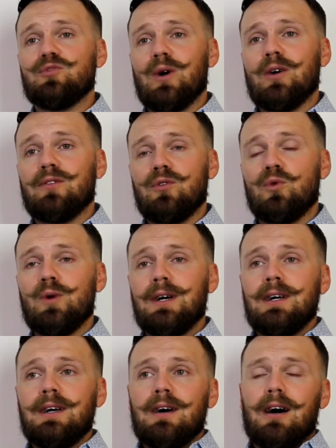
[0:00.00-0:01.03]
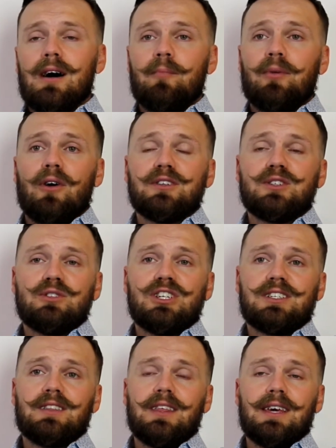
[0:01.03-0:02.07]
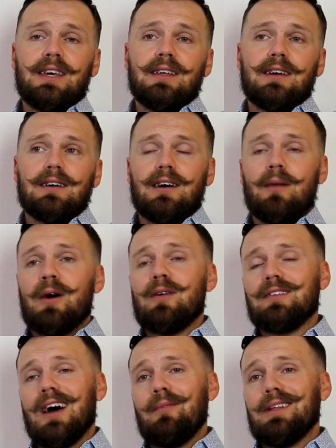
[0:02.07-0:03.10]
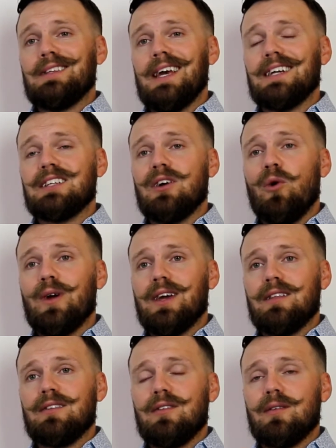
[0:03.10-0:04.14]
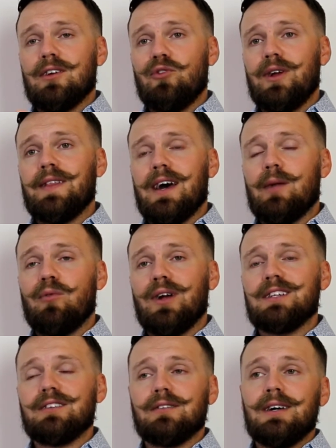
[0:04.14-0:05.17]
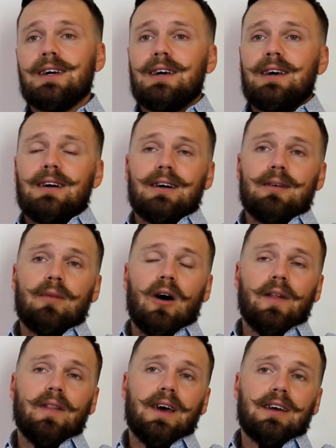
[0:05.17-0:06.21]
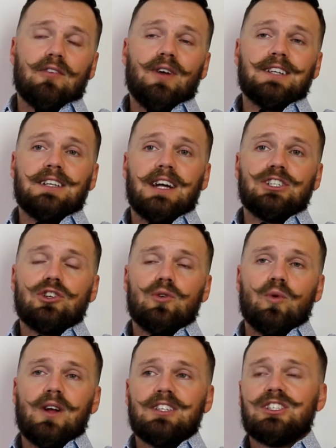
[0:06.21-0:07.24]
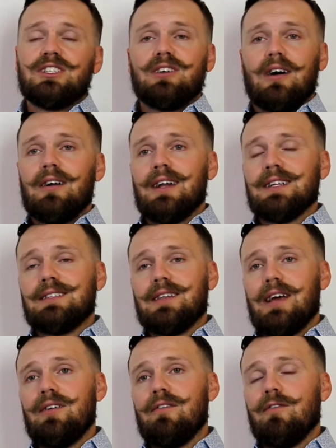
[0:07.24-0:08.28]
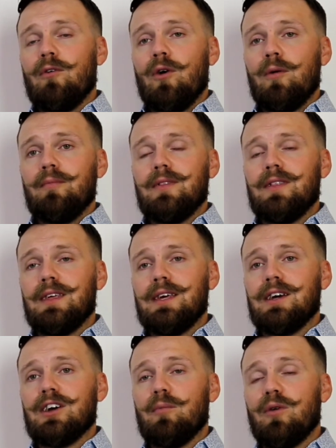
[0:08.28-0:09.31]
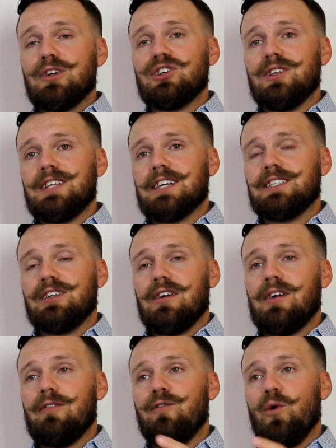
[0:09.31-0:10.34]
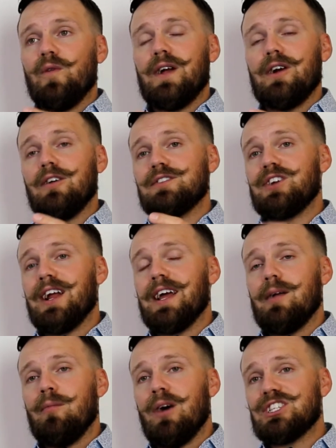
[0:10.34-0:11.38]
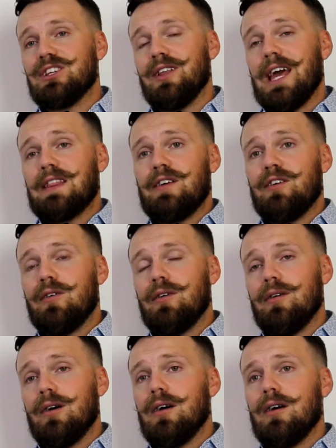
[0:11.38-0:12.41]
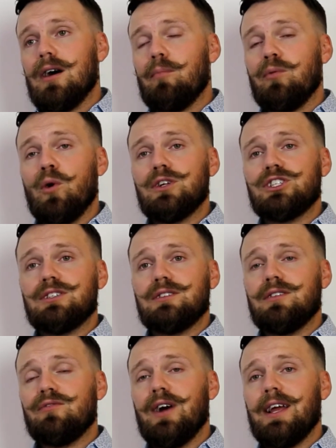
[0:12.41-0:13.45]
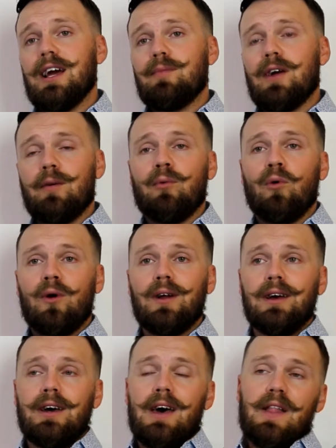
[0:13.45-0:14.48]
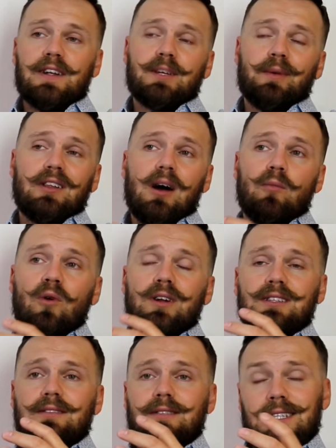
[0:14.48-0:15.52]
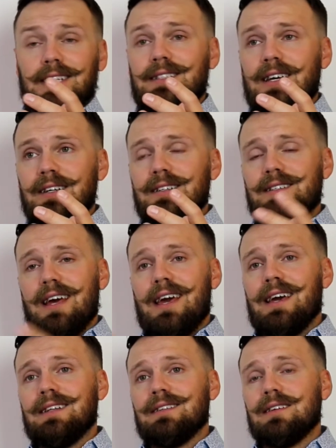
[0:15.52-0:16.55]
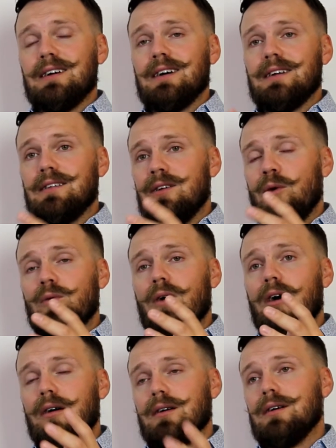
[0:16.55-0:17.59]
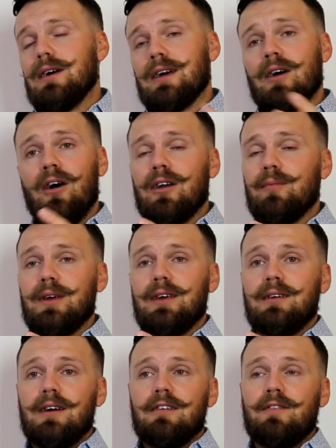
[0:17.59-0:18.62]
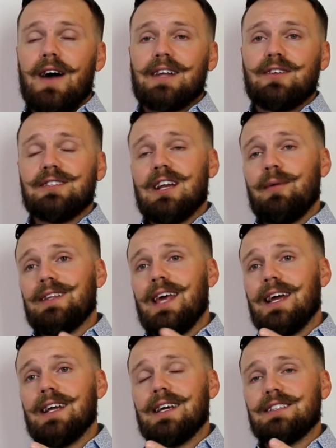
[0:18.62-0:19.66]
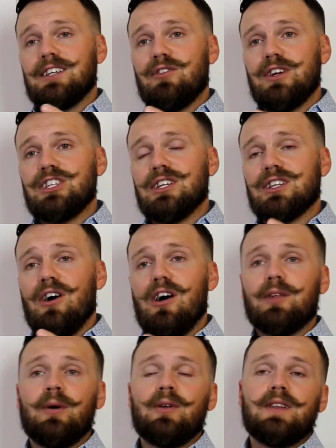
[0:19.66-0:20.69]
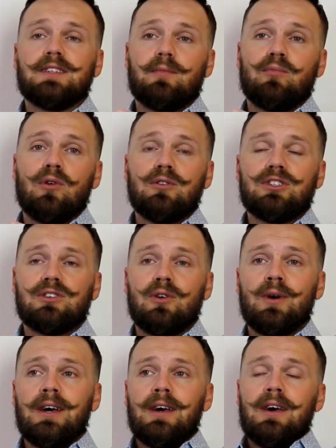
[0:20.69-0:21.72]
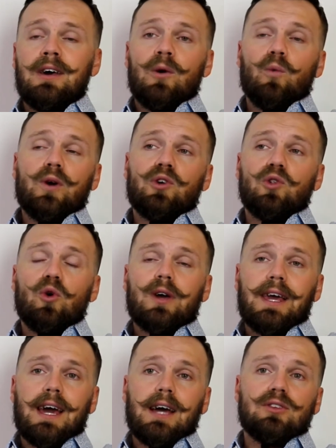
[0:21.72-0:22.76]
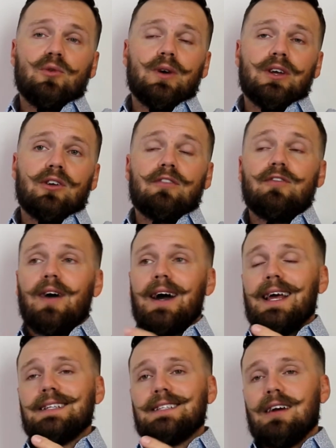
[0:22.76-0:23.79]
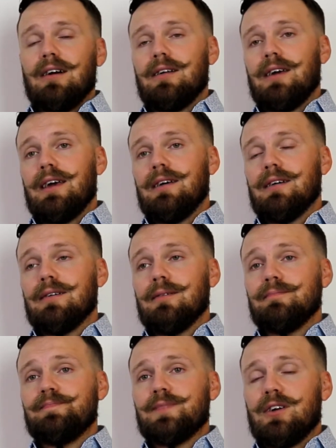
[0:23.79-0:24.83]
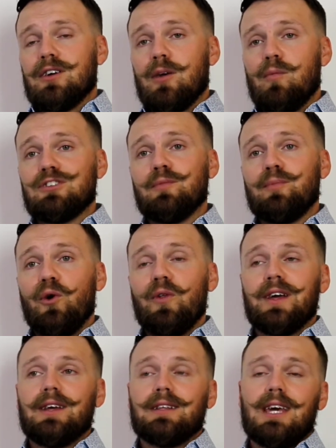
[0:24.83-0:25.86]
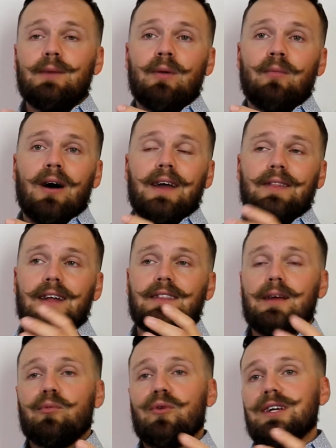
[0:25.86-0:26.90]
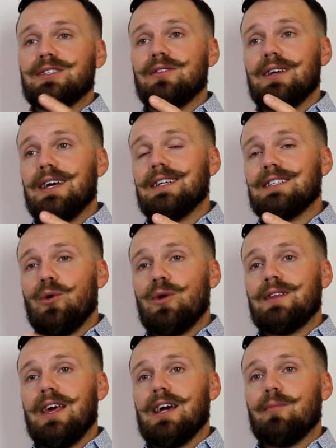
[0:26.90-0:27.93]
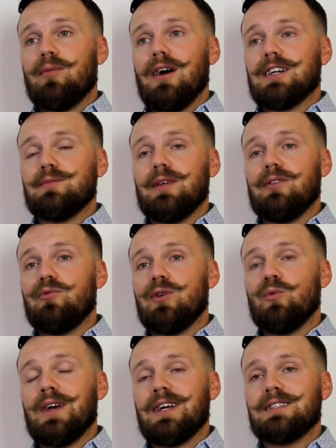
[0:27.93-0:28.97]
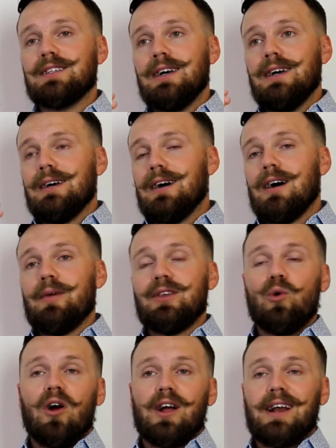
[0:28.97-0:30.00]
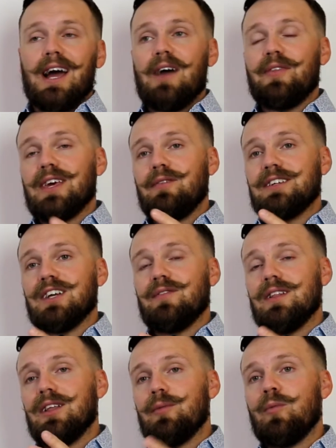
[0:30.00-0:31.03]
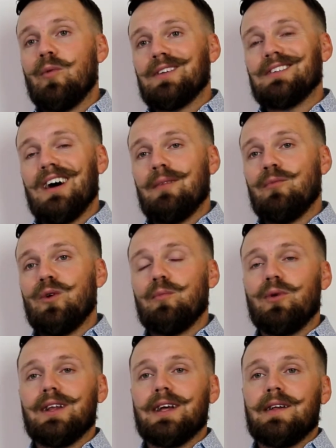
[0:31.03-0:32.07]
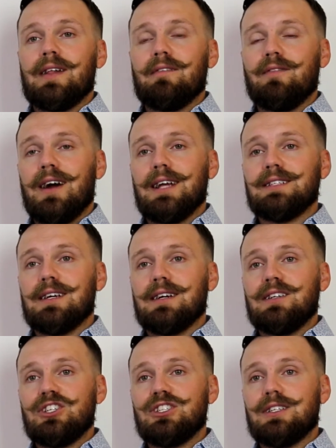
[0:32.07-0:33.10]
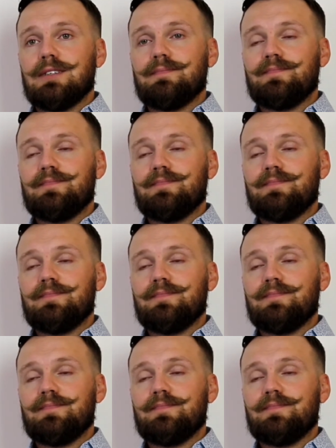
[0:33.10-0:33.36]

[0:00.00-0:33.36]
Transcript: well too, um, but also just the uh, amount of time it takes to going into the, creating that appraisal appraisal. Um, unlike a residential where it's just done on a standard form, the commercial is actually done on a full narrative. So you're gonna get a much lengthier uh, approach to writing up that report. There's gonna be a lot more details and uh, you know uh, economy factors are gonna be taken into consideration and talked about in this approach. So when you're looking at doing your financing on a um, on a commercial building, keep in mind that the appraisal is going to take approximately three weeks, um, and you are gonna have to give yourself a little bit more time when putting together that financing condition.